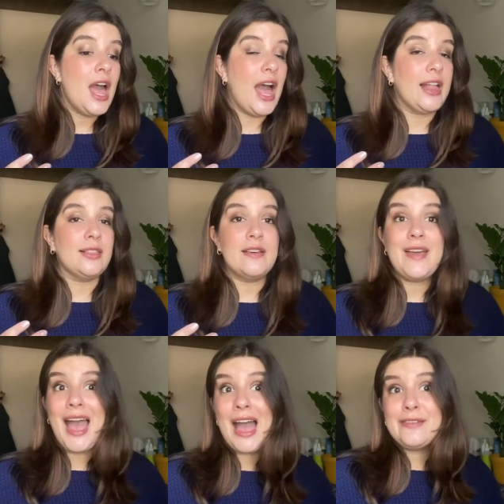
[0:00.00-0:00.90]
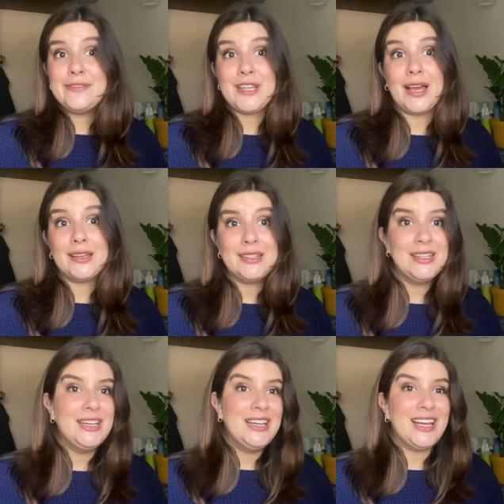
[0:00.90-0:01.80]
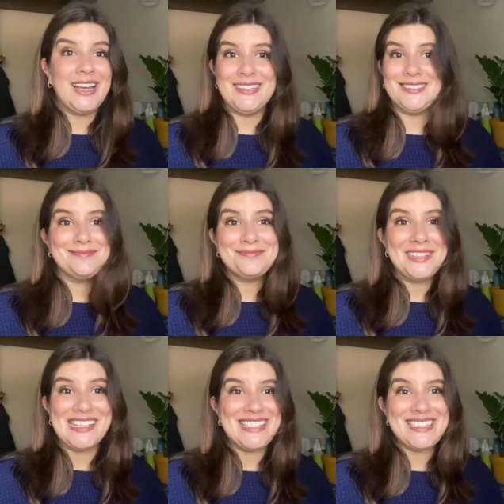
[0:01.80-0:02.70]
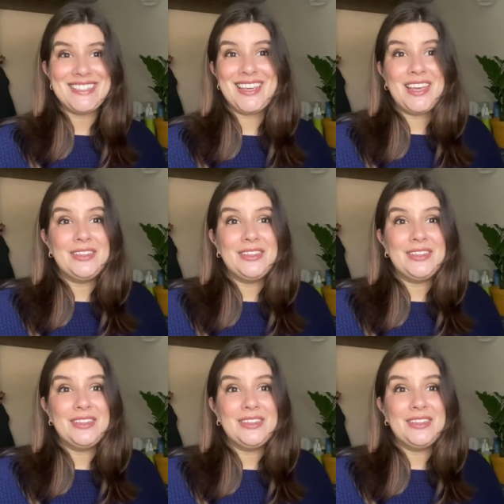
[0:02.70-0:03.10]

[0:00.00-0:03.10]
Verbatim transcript: I love a half tuck because uh, it's,